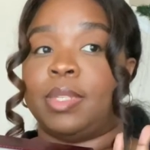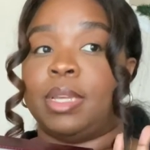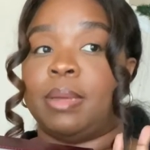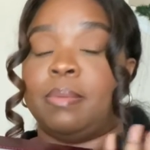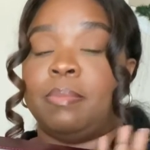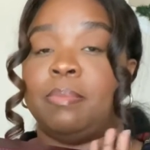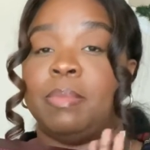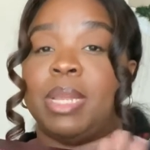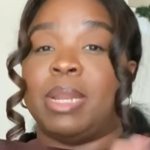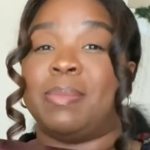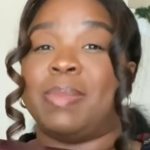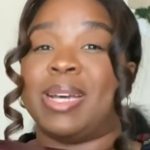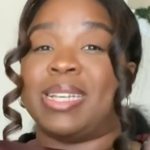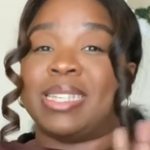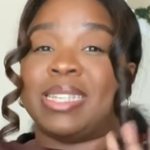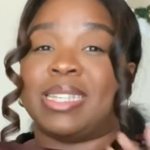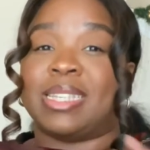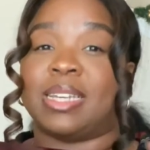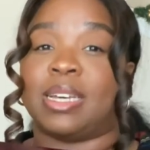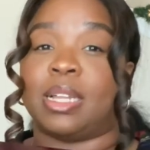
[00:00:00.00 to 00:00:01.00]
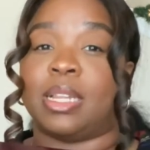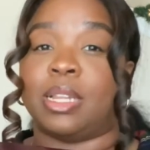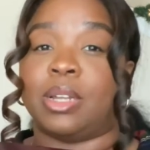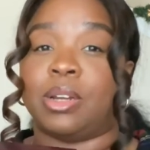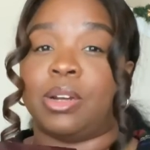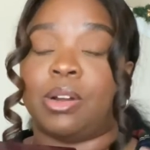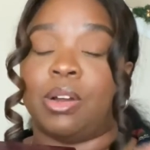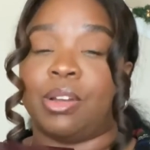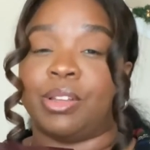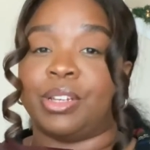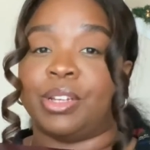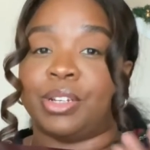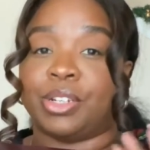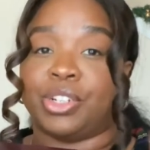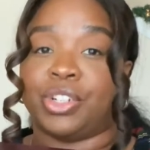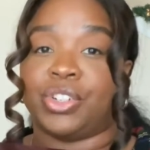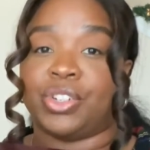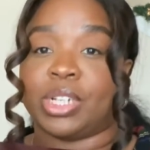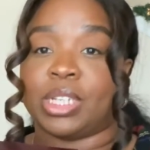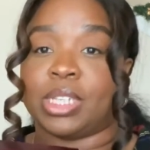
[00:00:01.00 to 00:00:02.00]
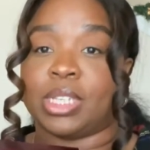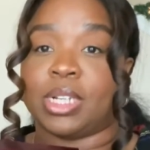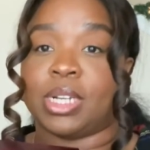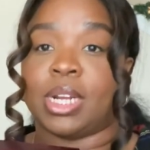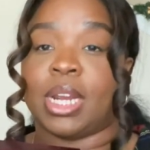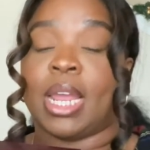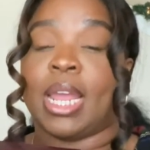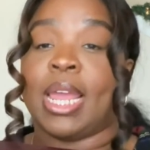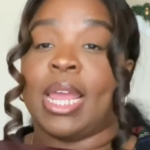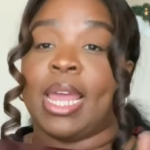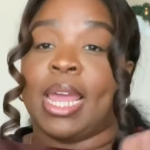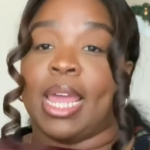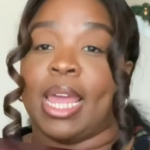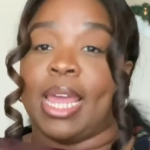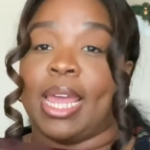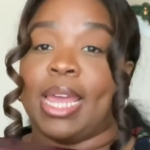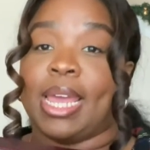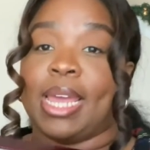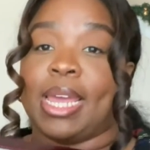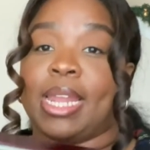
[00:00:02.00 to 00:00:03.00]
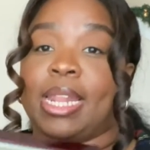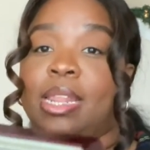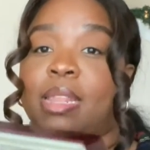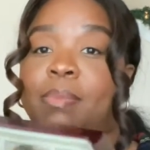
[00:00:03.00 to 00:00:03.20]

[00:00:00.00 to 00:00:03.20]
minimizes the clutter on your dresser, and the